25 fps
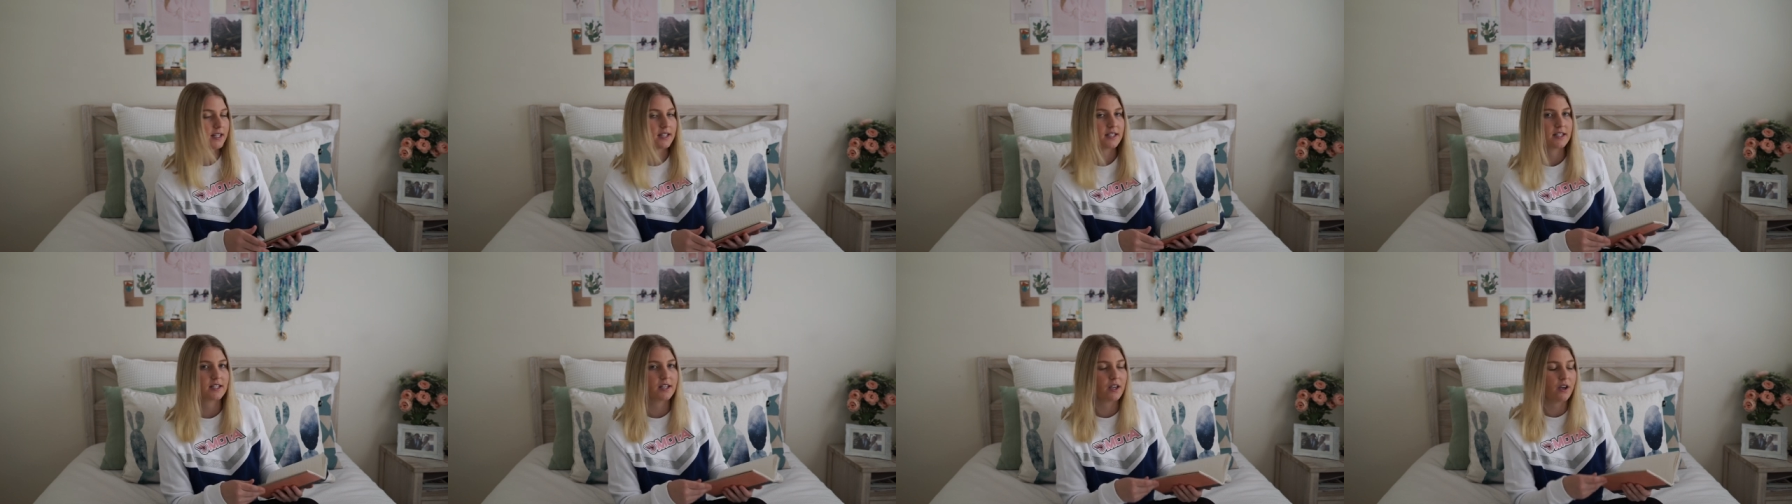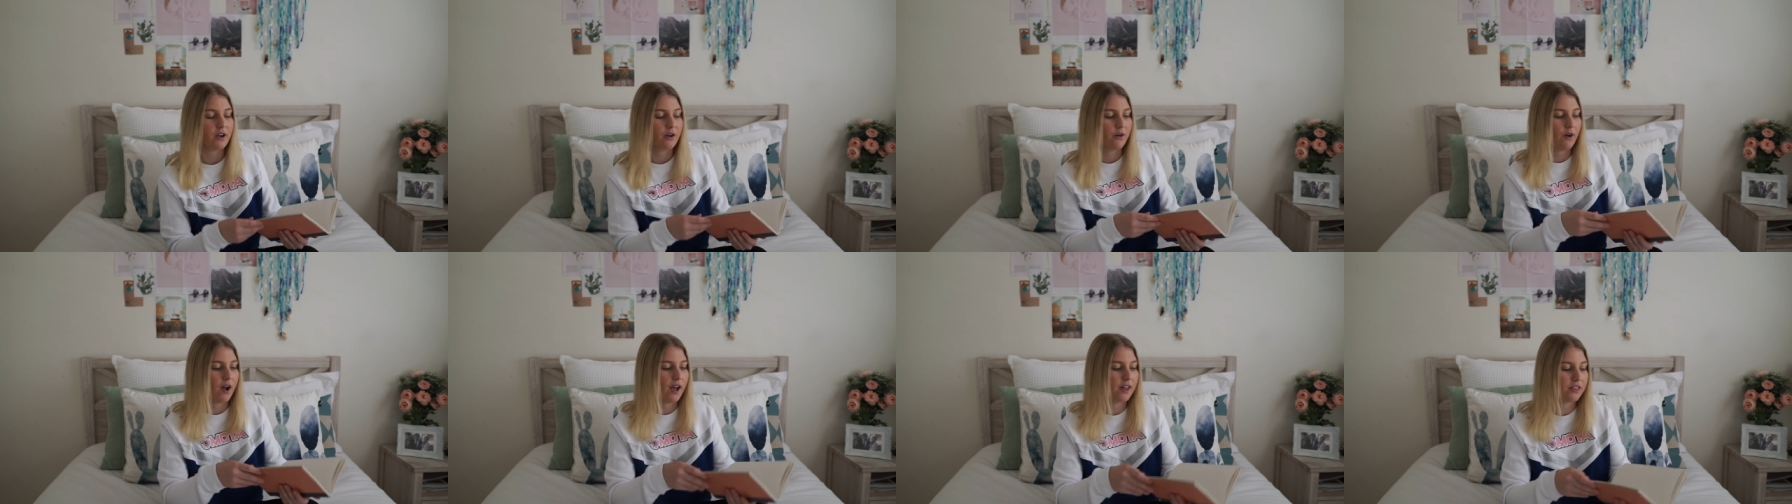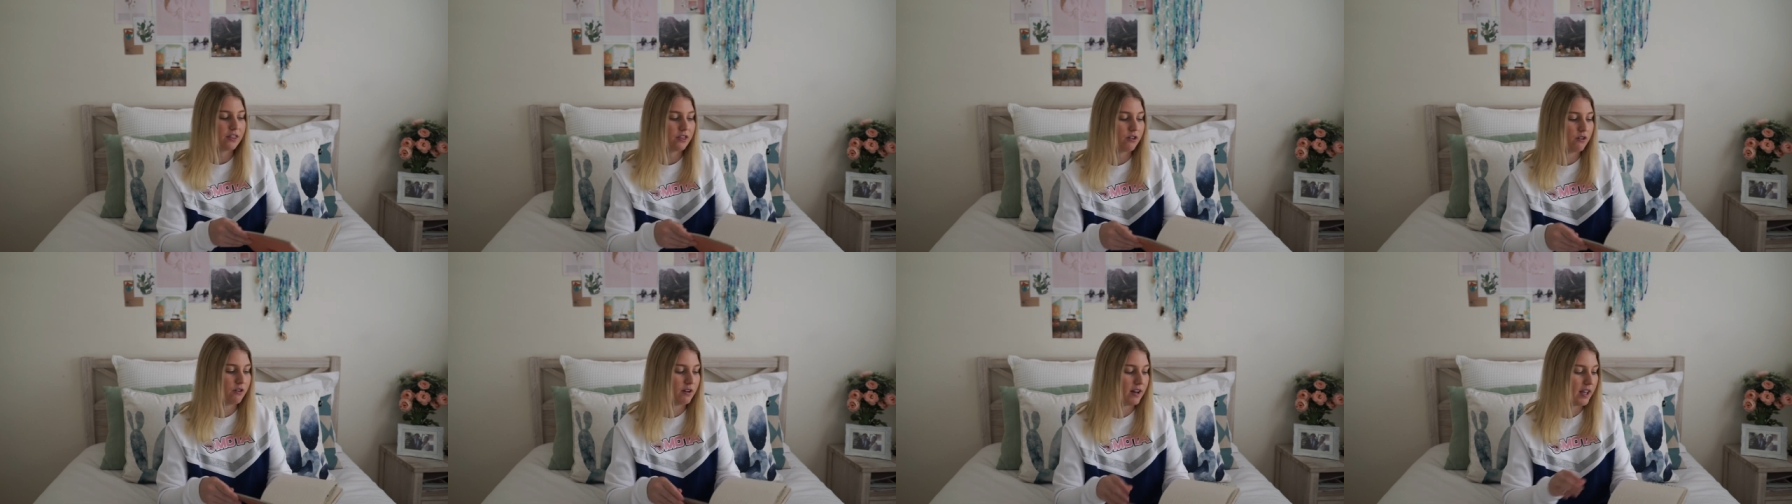So I
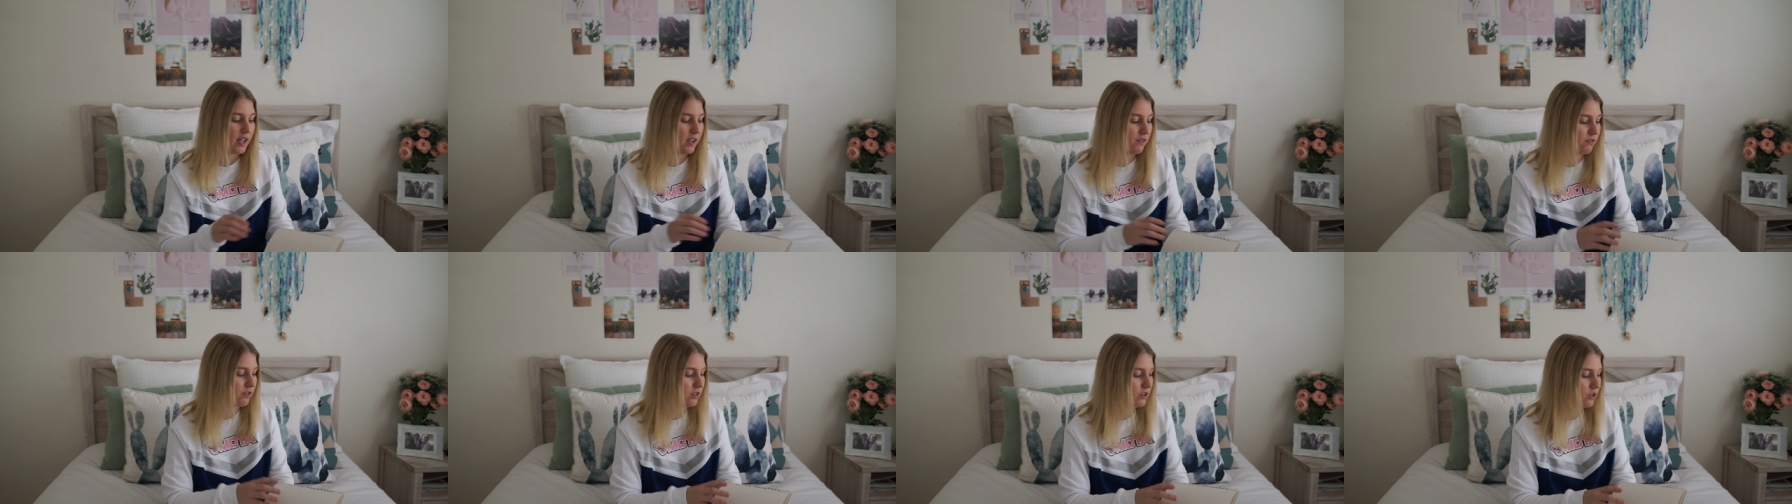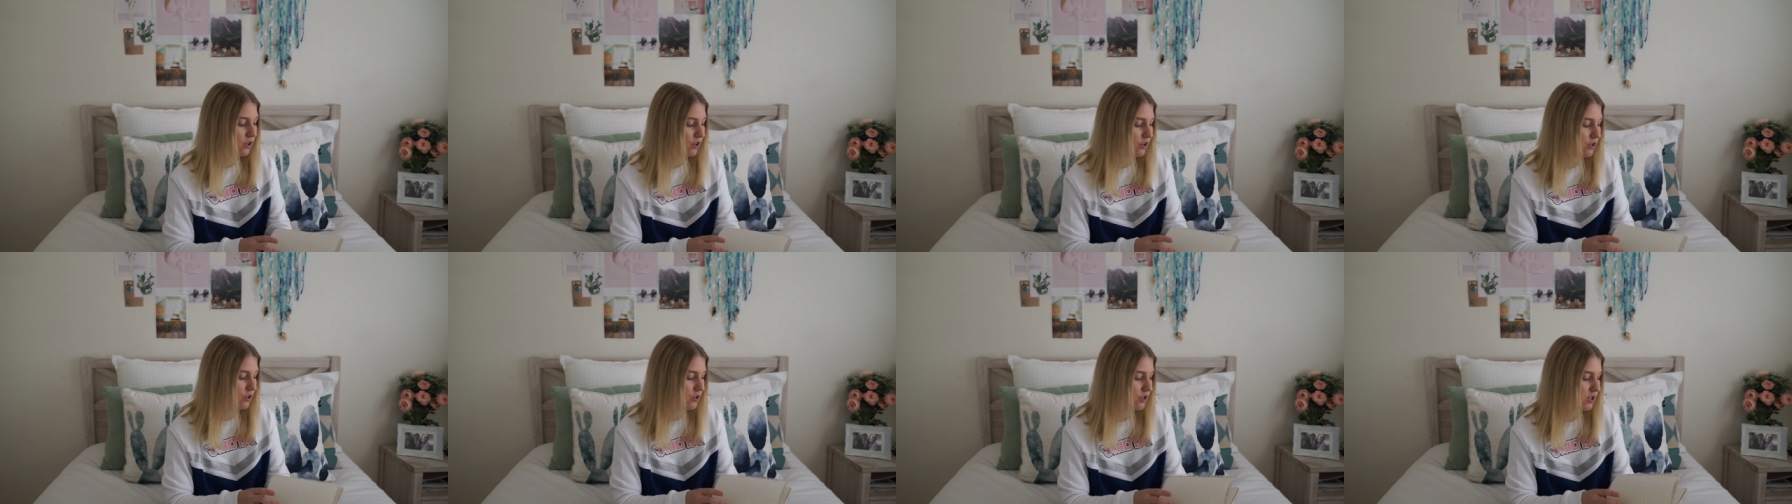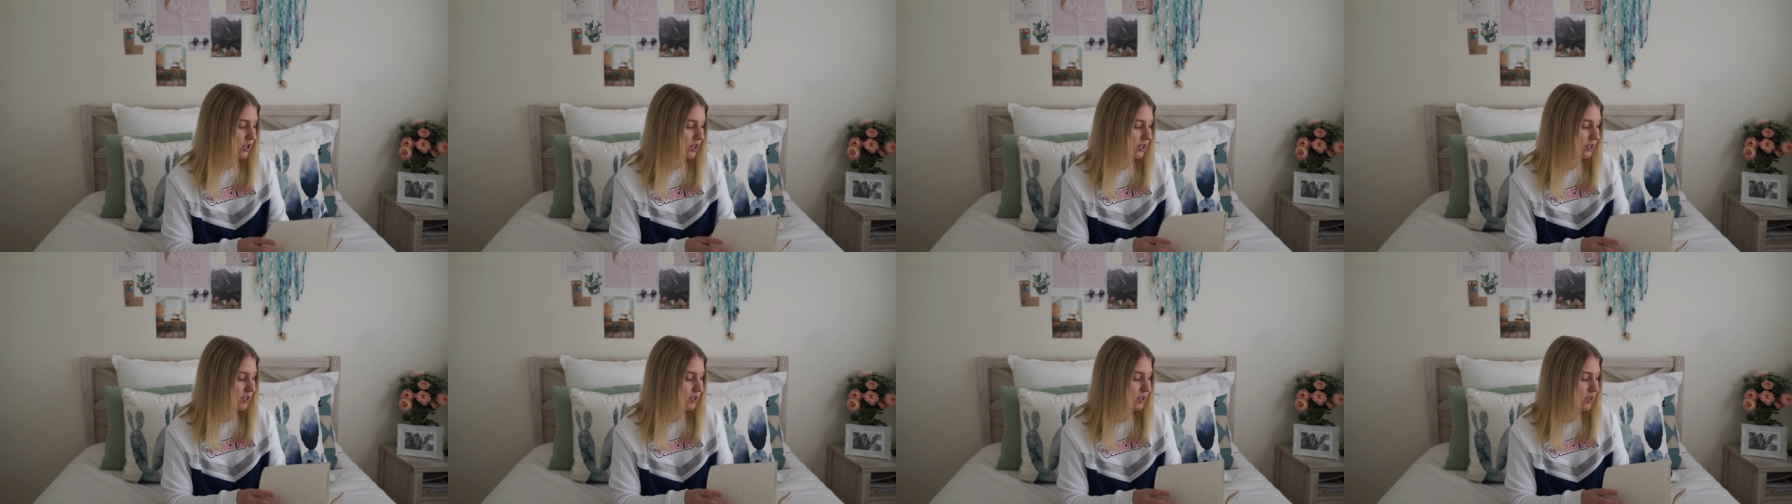thought even though you
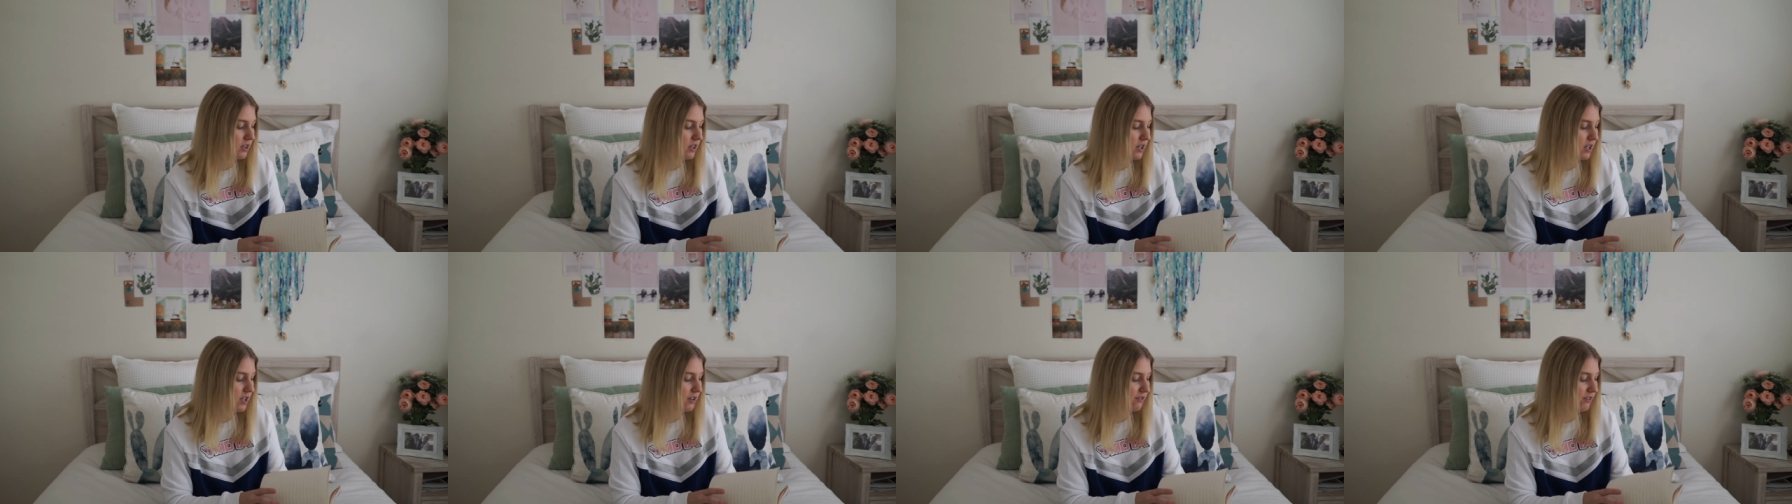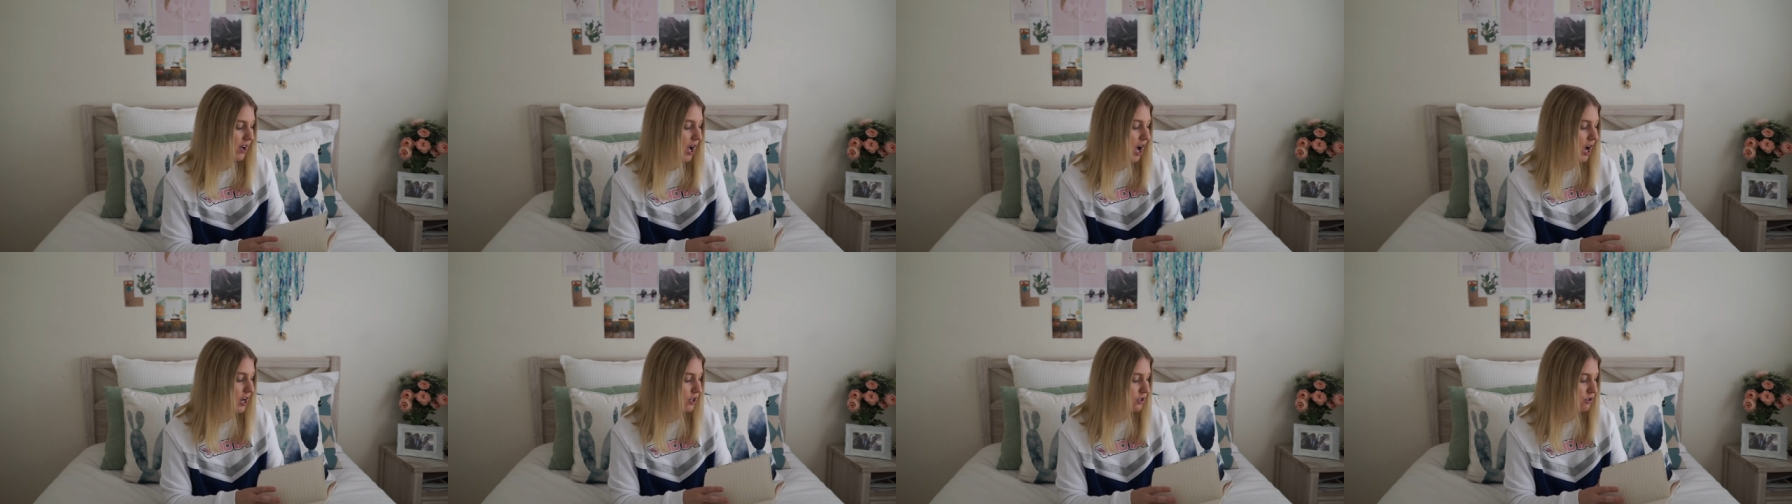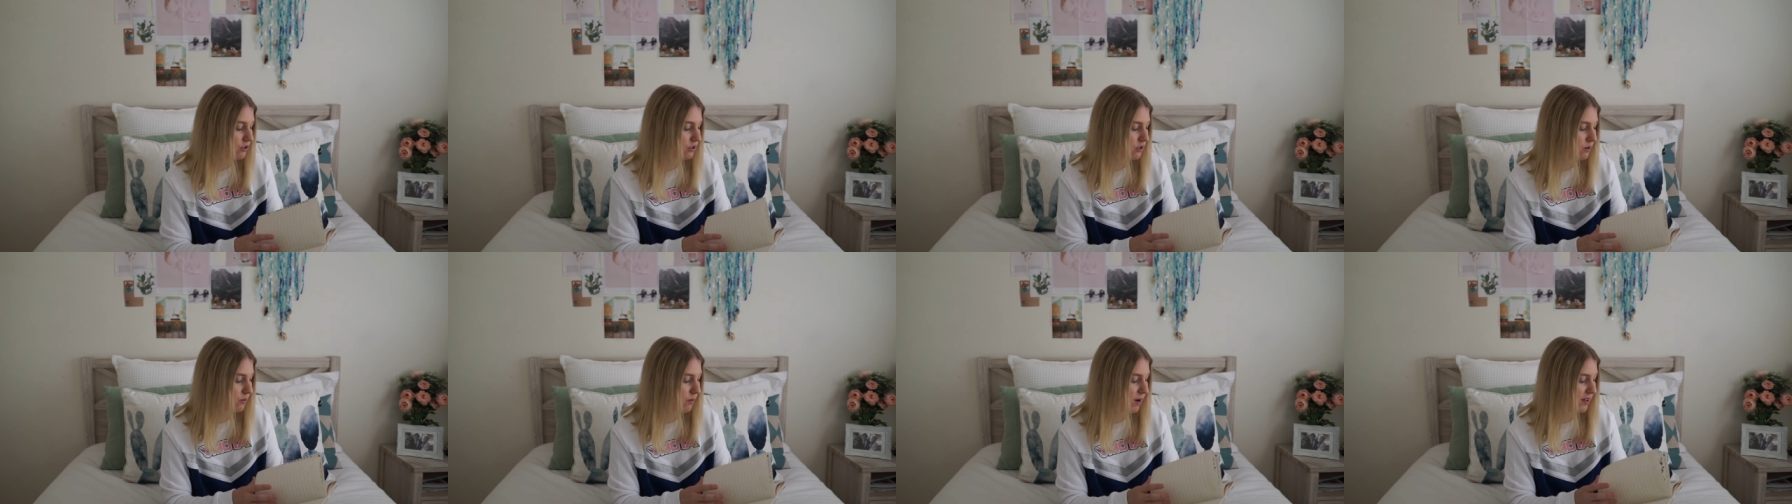can think of
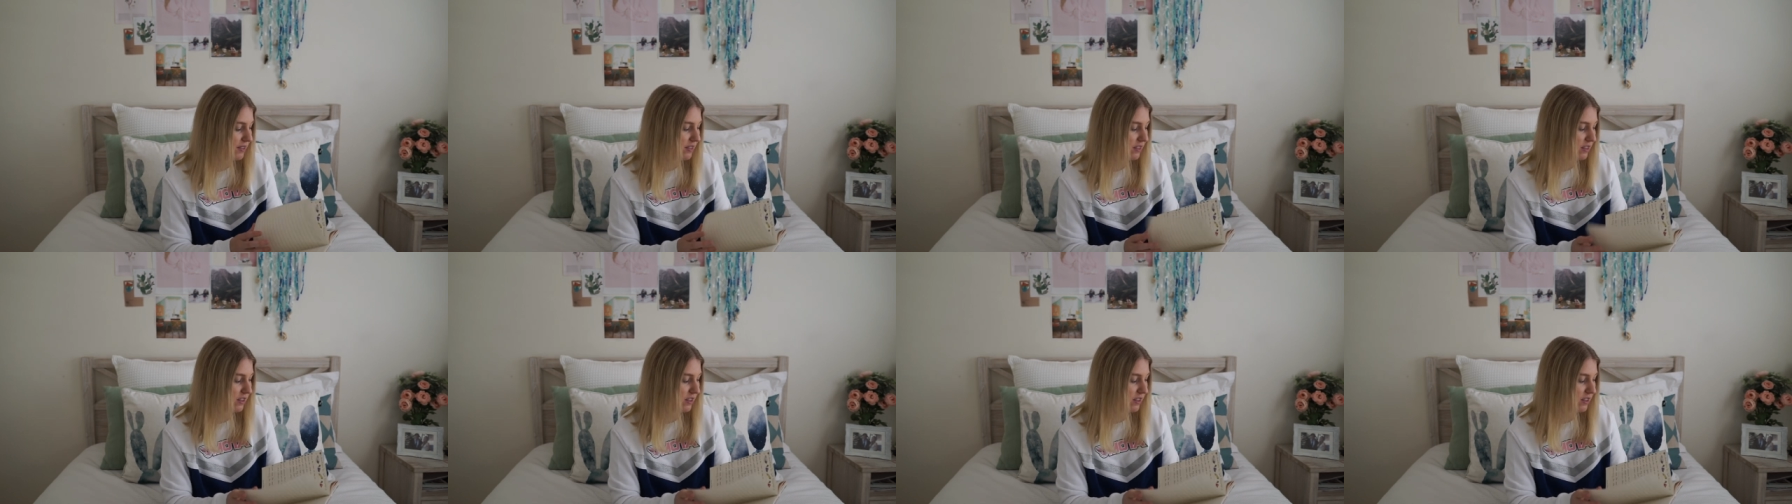101